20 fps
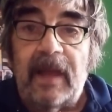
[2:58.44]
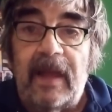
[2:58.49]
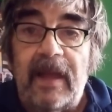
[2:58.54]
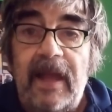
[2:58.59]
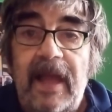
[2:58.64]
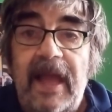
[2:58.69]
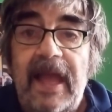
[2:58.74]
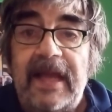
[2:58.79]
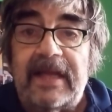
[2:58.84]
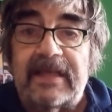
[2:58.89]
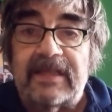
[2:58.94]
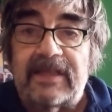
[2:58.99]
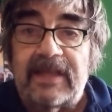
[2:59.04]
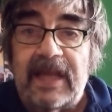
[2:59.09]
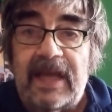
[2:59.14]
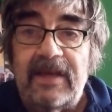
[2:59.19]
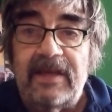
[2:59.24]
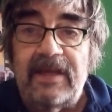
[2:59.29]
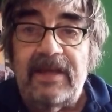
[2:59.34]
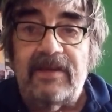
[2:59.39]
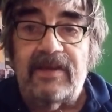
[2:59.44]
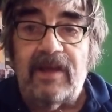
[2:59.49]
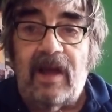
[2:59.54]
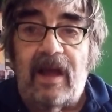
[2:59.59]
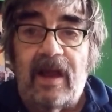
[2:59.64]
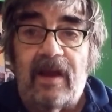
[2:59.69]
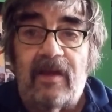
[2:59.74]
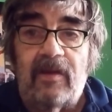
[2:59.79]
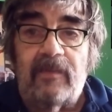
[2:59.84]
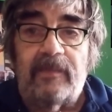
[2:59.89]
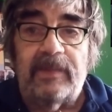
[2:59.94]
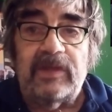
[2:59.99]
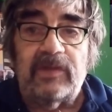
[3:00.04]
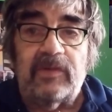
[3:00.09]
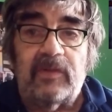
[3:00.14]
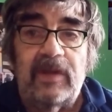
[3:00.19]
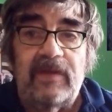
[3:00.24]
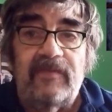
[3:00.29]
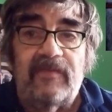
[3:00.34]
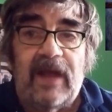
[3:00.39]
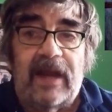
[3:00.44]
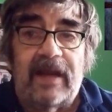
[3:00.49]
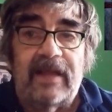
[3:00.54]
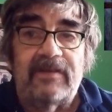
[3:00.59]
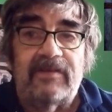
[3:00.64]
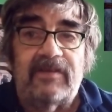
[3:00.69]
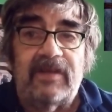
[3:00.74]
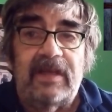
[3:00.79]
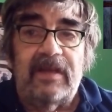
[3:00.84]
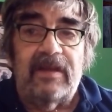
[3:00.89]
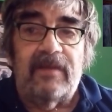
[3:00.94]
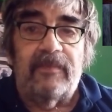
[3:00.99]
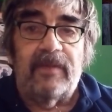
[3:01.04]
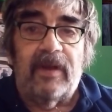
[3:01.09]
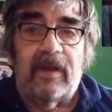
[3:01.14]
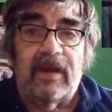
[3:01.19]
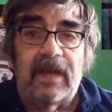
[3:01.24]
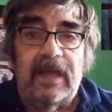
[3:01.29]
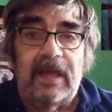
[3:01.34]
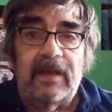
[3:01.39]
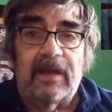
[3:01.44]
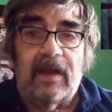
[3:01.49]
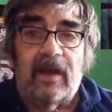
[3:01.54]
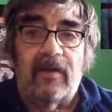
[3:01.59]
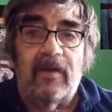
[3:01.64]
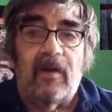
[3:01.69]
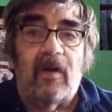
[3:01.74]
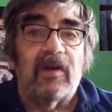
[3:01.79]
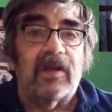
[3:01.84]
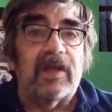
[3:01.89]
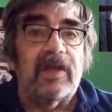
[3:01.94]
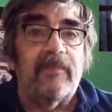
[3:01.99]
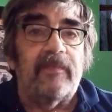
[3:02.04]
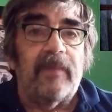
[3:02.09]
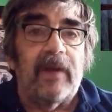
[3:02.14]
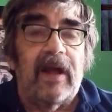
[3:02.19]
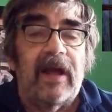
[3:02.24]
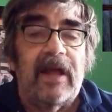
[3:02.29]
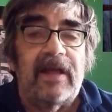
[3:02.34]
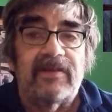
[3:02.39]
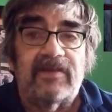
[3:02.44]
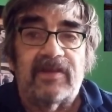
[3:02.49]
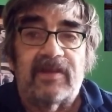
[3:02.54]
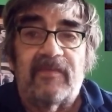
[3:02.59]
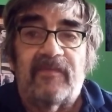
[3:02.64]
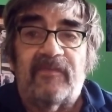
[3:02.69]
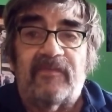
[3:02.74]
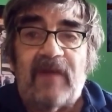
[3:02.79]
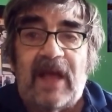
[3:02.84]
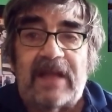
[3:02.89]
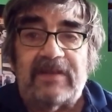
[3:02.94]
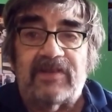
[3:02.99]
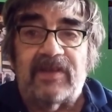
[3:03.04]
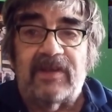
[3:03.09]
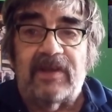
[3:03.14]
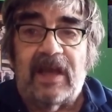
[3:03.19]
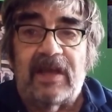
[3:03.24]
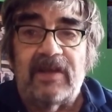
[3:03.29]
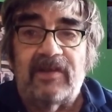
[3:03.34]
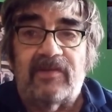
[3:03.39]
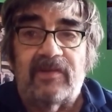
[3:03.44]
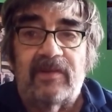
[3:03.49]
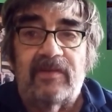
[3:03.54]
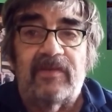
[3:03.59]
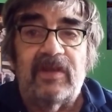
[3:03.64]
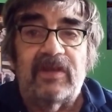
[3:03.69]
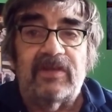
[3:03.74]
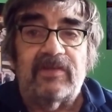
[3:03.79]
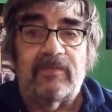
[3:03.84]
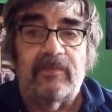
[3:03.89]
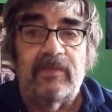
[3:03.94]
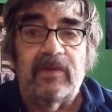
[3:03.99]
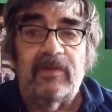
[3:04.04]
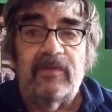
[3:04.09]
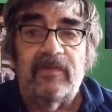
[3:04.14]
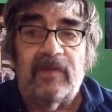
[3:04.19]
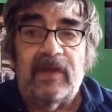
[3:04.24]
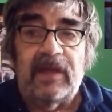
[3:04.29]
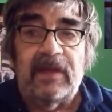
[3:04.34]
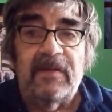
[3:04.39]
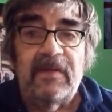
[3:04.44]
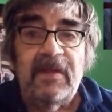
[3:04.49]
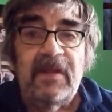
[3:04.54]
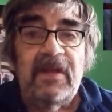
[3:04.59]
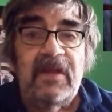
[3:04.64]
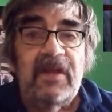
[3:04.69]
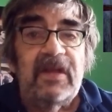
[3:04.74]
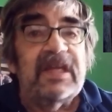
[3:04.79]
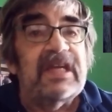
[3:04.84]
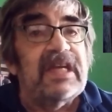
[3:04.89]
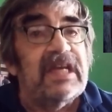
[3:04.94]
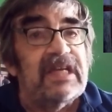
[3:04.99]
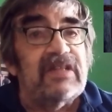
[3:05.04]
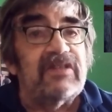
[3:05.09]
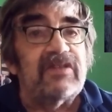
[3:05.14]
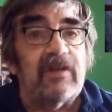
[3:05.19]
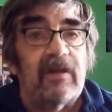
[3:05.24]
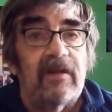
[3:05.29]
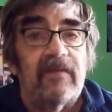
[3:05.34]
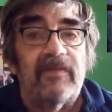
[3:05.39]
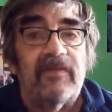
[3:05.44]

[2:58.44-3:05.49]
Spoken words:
Extended dialogue between Valentina and Molino occupies the fascination of this movie. Kiss of the